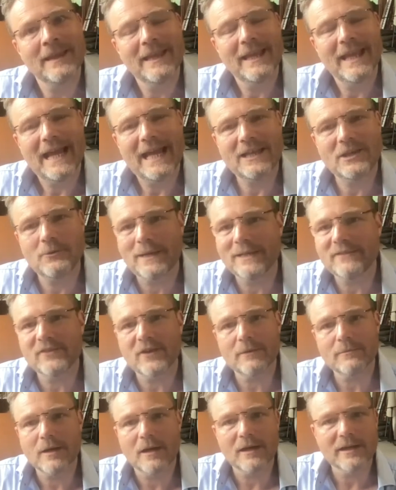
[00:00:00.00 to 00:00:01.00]
and you end
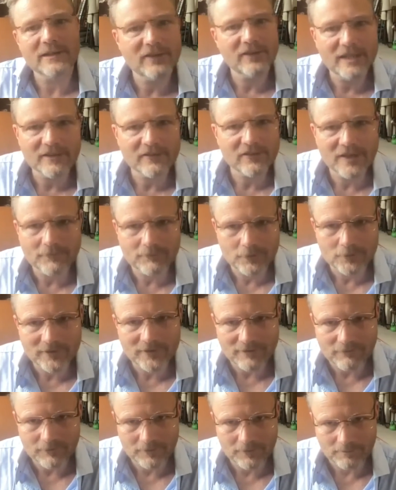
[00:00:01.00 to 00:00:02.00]
up writing several
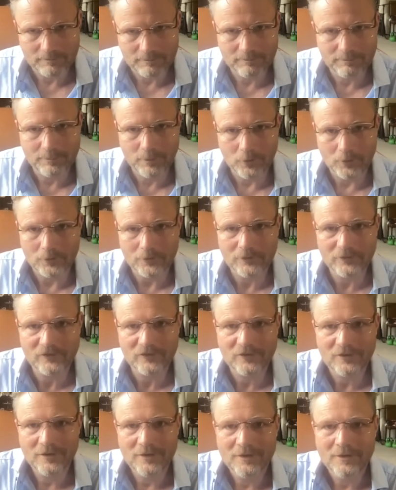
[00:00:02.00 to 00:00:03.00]
different
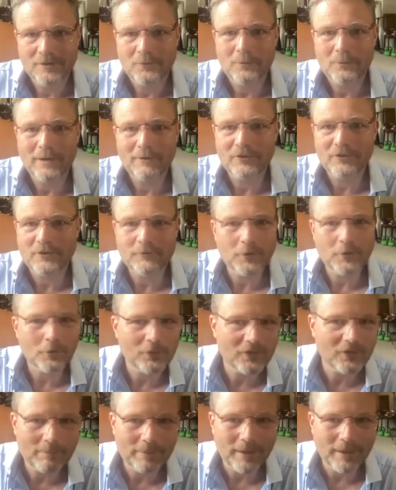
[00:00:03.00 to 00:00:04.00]
books. Whereas, of
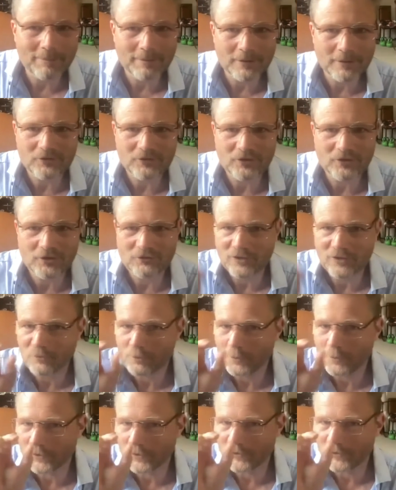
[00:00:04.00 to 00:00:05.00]
course, a publisher just
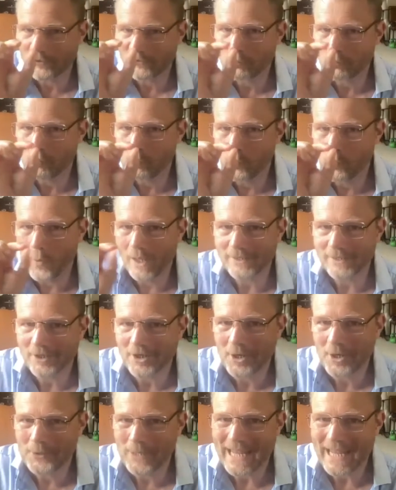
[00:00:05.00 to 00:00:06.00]
wants one
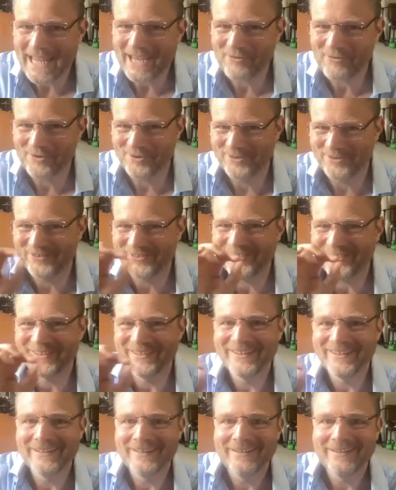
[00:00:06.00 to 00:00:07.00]
coherent
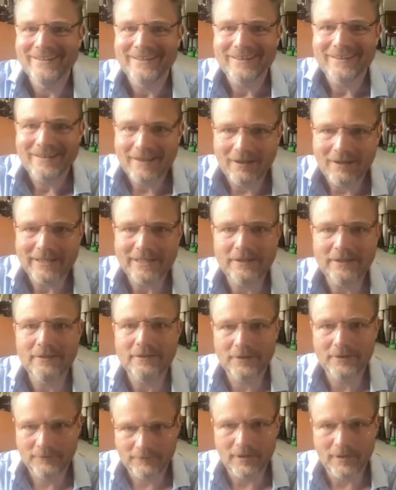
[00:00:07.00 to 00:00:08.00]
line
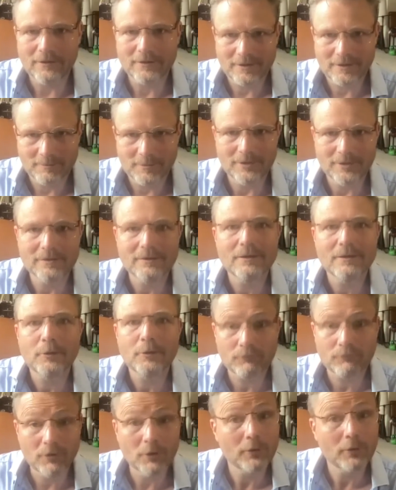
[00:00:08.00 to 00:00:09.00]
of argument
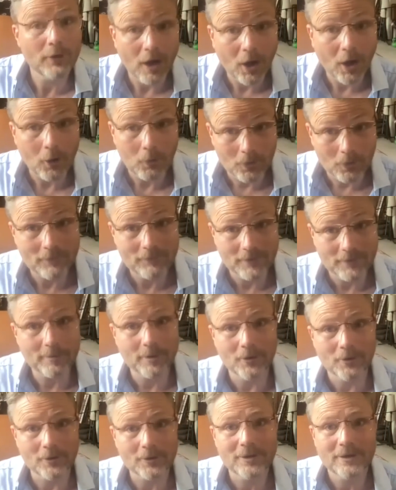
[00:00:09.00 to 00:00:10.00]
through the whole of the
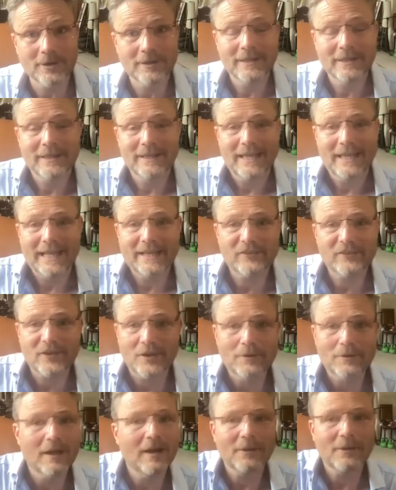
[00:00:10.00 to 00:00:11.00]
book. And so,
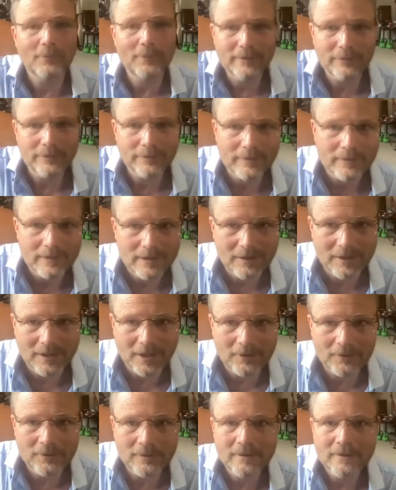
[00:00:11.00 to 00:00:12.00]
like with, you
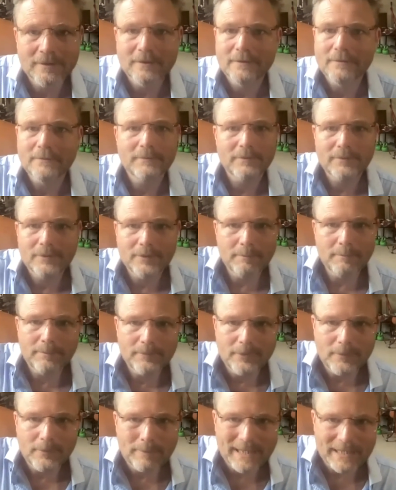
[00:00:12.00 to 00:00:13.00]
know, the,
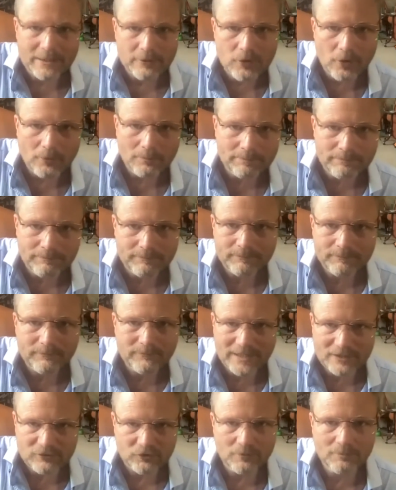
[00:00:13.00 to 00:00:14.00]
the big
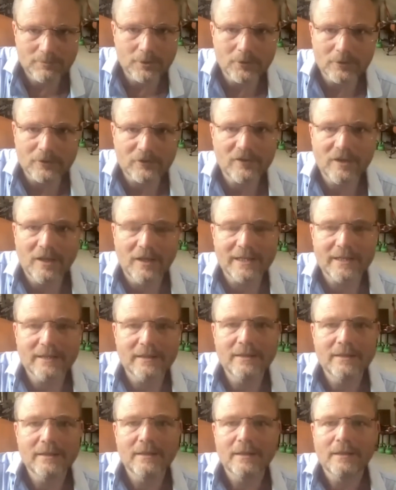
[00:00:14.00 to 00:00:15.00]
non-fiction books like
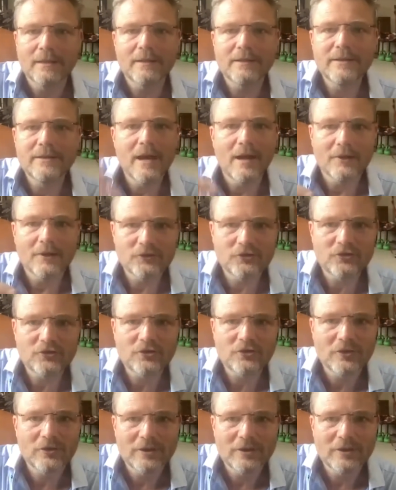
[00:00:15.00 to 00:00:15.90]
Nudge,